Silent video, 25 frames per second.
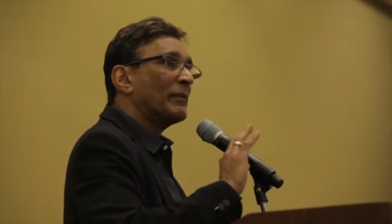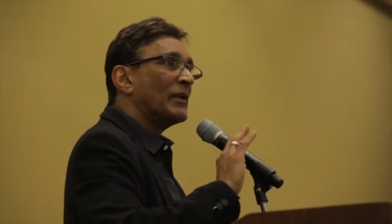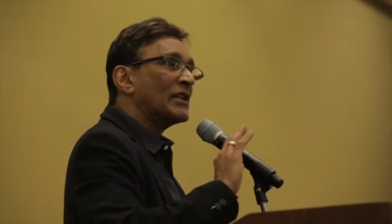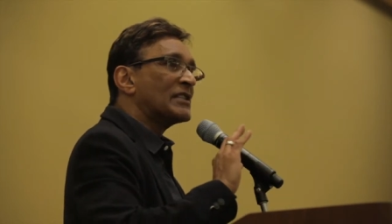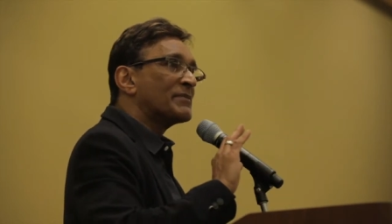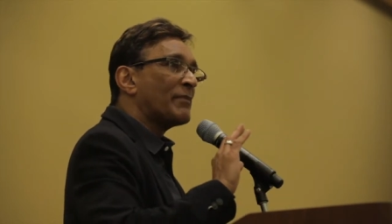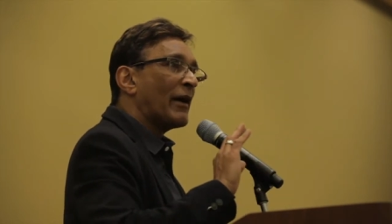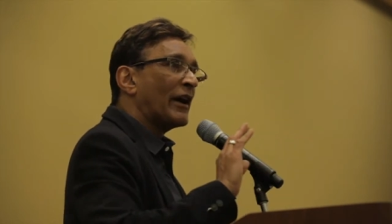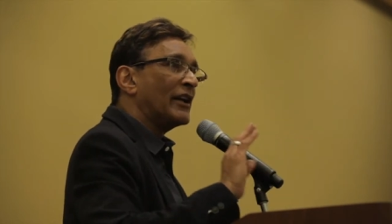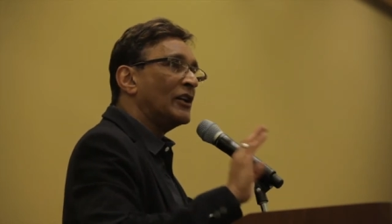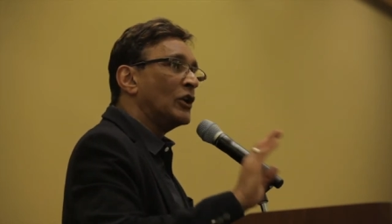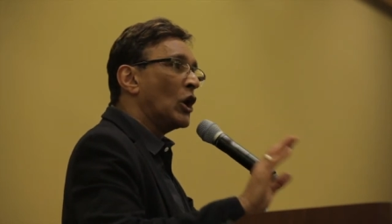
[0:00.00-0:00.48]

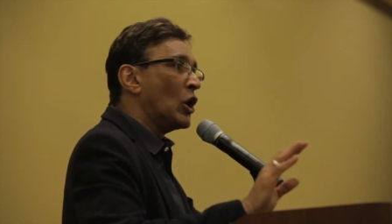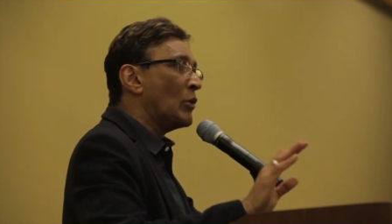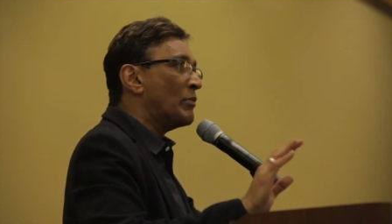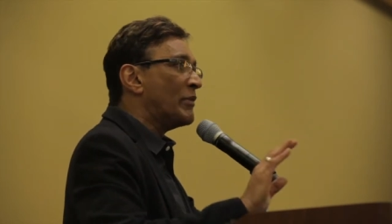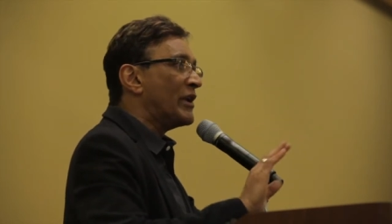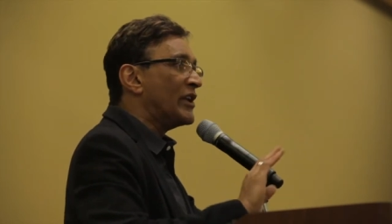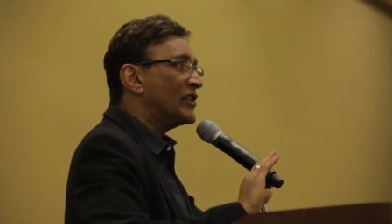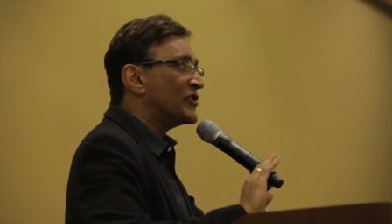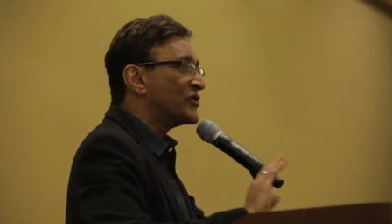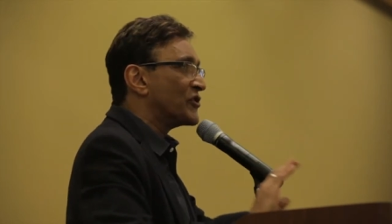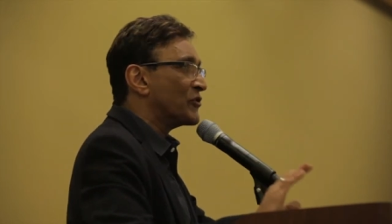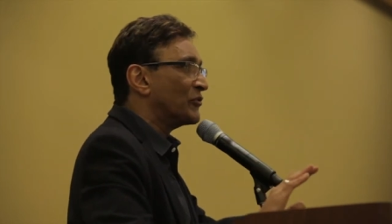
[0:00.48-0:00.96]
but it's by
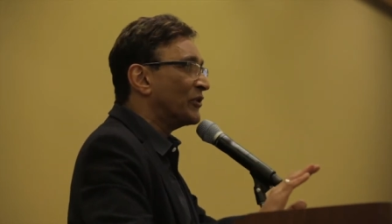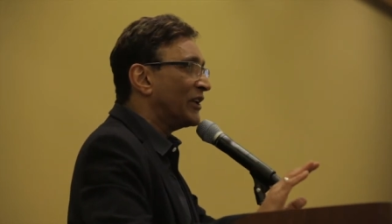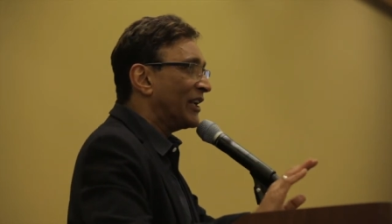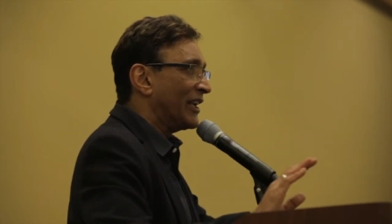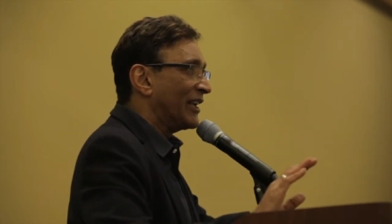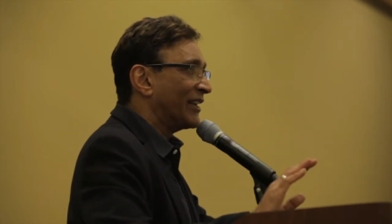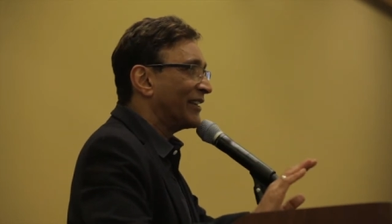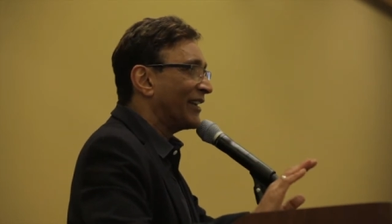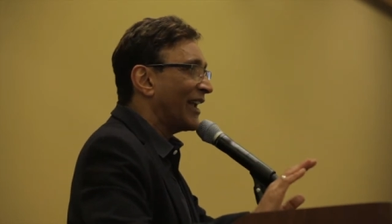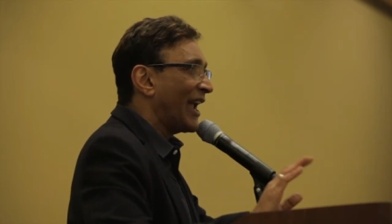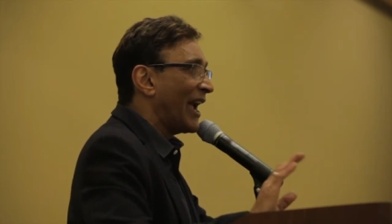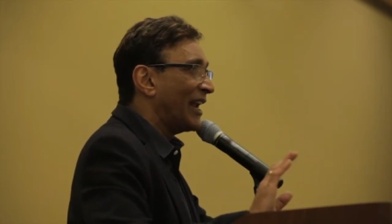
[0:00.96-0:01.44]
no means
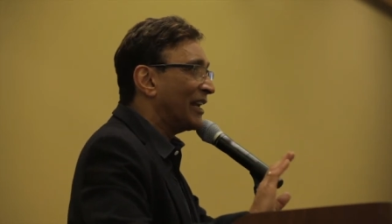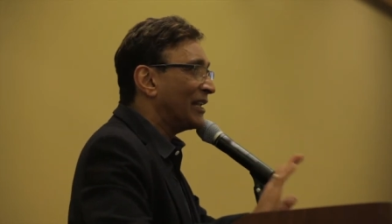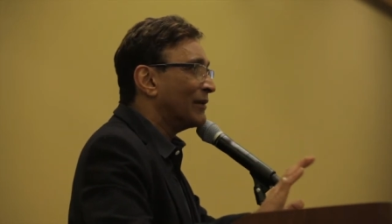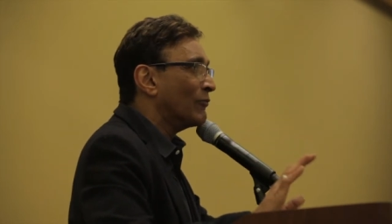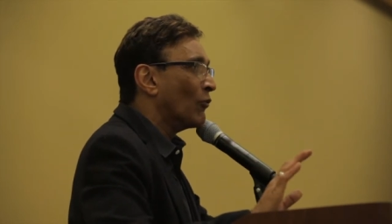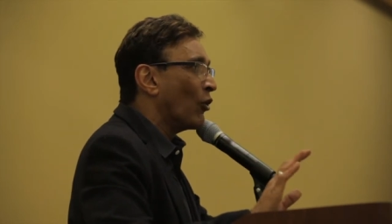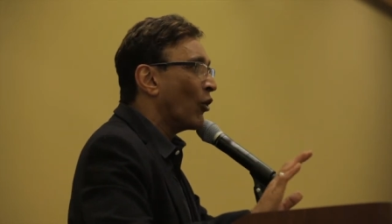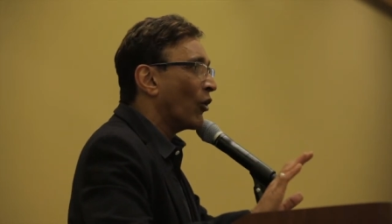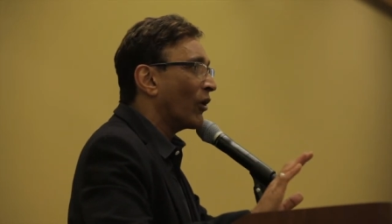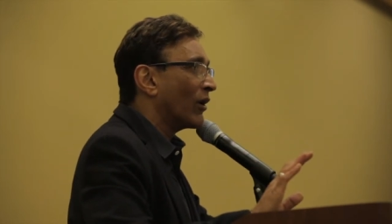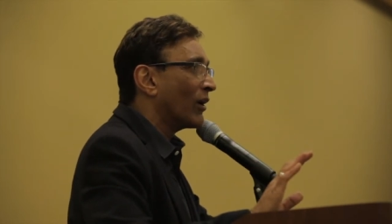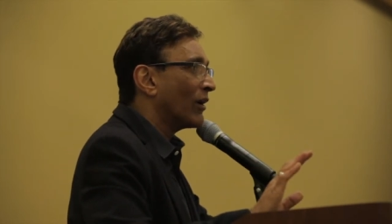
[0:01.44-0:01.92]
unique
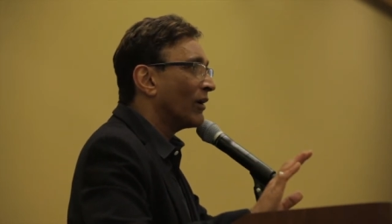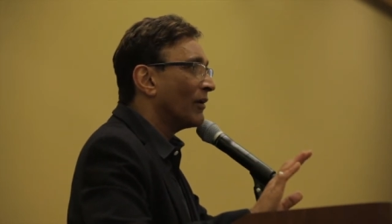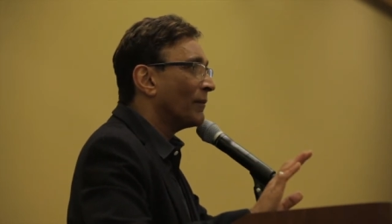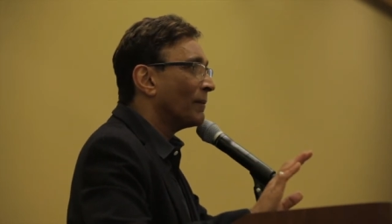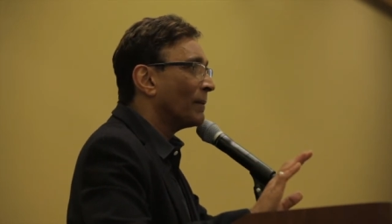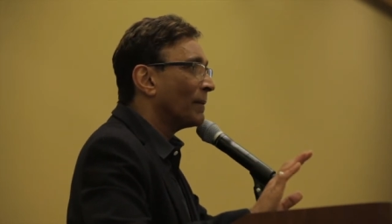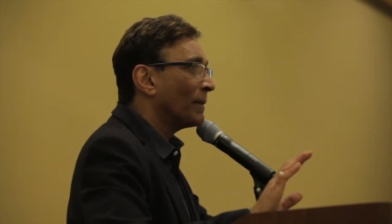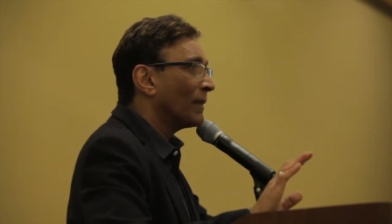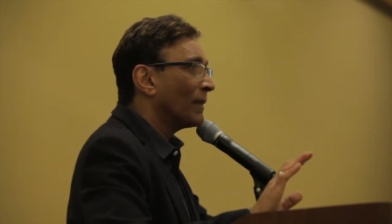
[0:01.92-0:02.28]
anymore.